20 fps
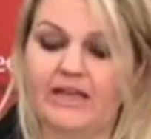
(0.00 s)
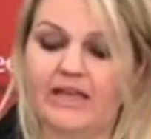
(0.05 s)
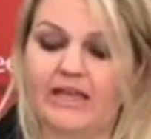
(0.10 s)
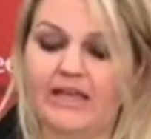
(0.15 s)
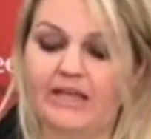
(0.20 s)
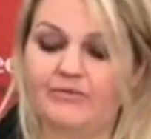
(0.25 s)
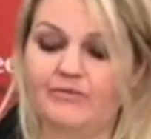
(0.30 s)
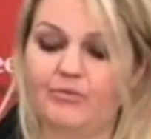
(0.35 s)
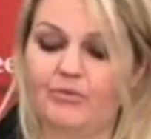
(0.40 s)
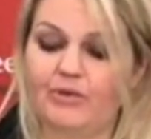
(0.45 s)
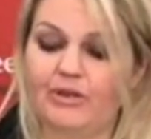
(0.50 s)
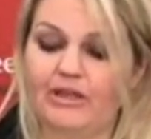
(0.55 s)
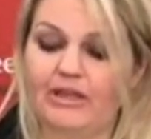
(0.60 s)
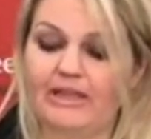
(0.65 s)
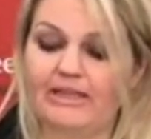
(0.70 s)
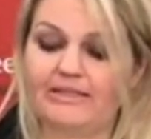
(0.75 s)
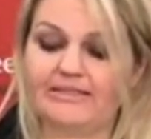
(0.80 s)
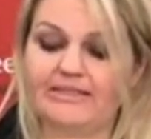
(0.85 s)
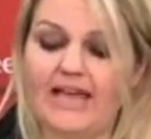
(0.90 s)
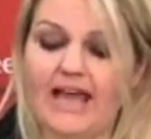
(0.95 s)
if,
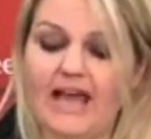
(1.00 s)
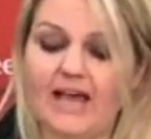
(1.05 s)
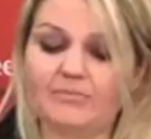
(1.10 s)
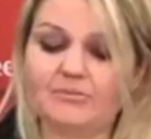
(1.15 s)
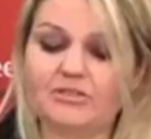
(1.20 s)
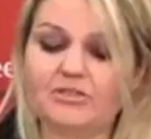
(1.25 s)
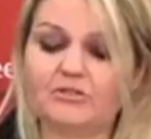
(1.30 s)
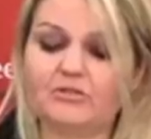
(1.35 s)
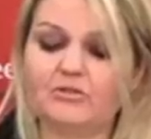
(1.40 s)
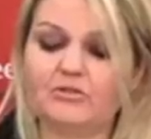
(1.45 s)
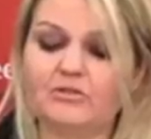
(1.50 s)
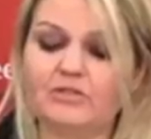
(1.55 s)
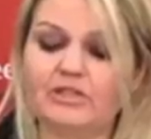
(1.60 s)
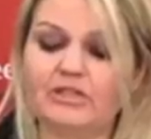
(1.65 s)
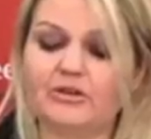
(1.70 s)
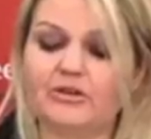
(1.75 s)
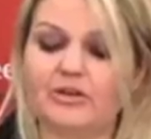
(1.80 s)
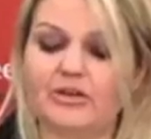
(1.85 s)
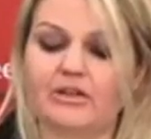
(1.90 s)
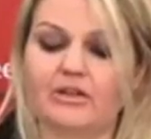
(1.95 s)
is absolutely
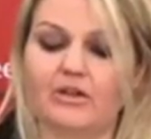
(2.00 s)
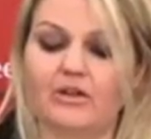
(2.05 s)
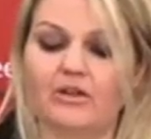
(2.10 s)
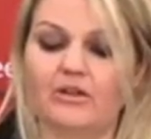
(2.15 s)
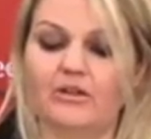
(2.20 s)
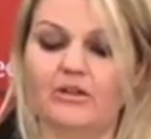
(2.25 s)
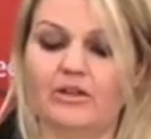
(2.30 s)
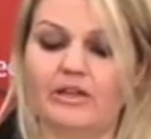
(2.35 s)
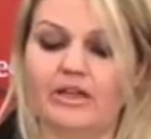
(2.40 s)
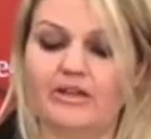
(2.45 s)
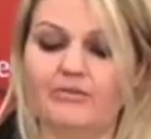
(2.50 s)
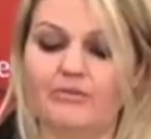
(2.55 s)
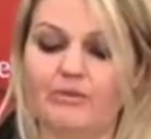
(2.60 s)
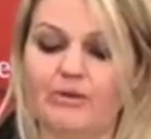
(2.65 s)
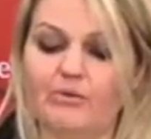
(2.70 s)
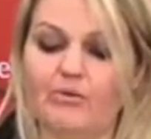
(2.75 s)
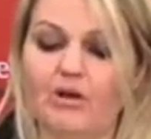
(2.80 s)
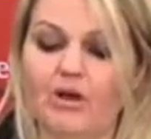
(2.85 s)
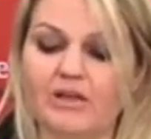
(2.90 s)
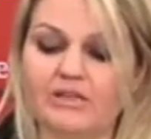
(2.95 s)
critical if we
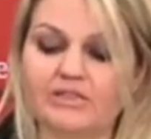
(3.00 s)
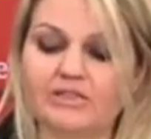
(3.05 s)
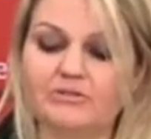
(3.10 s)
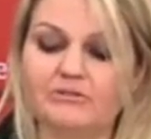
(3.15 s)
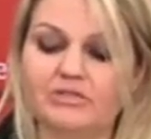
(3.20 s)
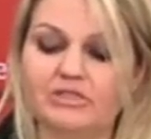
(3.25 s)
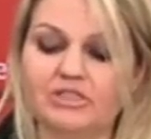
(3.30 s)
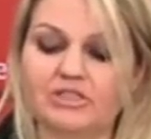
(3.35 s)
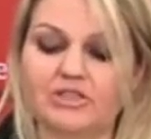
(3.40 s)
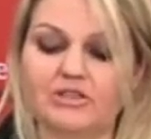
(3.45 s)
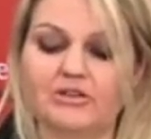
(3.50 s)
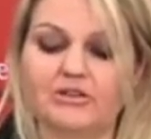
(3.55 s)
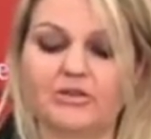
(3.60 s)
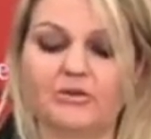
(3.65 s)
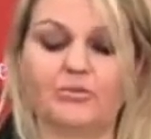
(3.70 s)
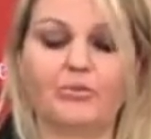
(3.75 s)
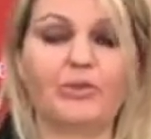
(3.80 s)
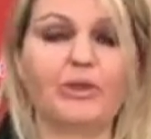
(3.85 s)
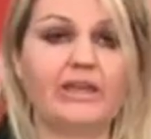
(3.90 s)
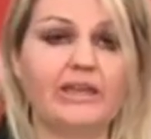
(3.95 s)
want to ensure
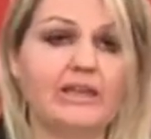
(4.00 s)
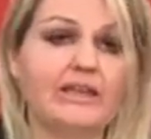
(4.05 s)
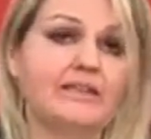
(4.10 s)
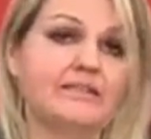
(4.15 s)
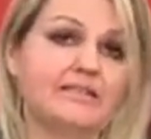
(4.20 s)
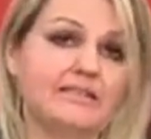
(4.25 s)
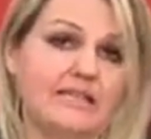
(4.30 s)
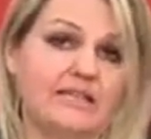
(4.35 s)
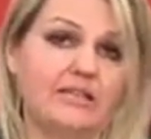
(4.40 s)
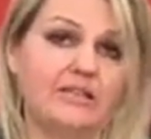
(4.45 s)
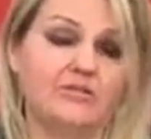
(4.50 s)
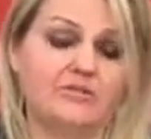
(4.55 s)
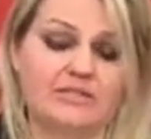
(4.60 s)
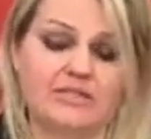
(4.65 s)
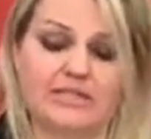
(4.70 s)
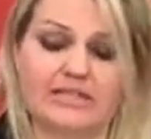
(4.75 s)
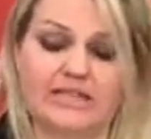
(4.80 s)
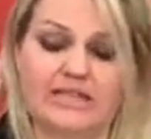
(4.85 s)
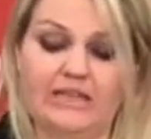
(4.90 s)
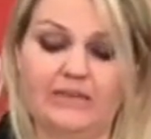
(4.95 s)
that we continue to
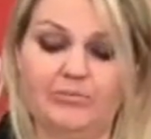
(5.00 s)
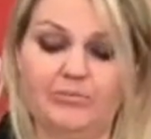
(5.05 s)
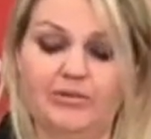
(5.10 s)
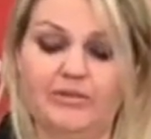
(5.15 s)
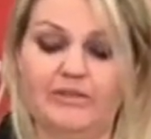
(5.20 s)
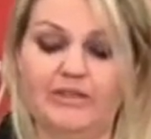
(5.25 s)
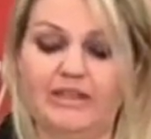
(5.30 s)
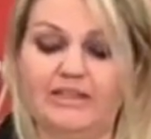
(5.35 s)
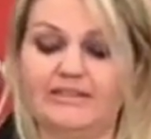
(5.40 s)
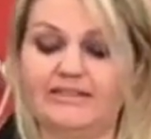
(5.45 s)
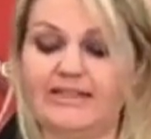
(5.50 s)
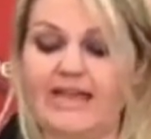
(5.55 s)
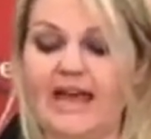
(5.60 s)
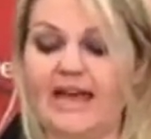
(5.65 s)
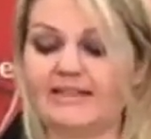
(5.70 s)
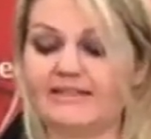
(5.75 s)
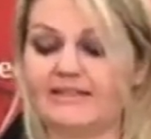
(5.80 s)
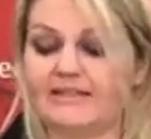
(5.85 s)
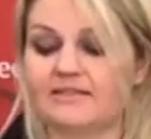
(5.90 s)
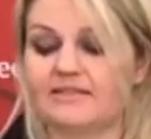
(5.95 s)
keep these
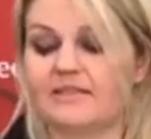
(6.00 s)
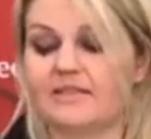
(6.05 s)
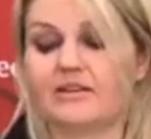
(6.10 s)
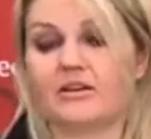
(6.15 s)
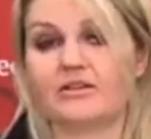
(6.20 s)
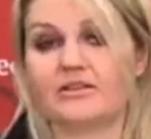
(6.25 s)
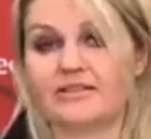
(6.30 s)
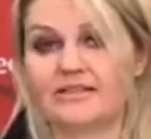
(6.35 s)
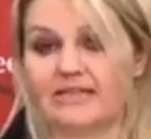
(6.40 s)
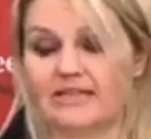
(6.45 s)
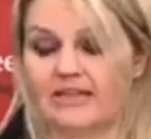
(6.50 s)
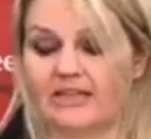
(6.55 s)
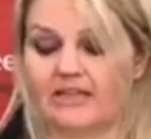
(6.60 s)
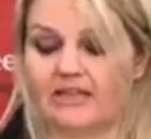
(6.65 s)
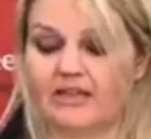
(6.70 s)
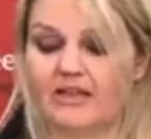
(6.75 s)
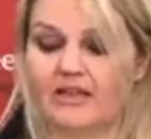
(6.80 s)
assets in our city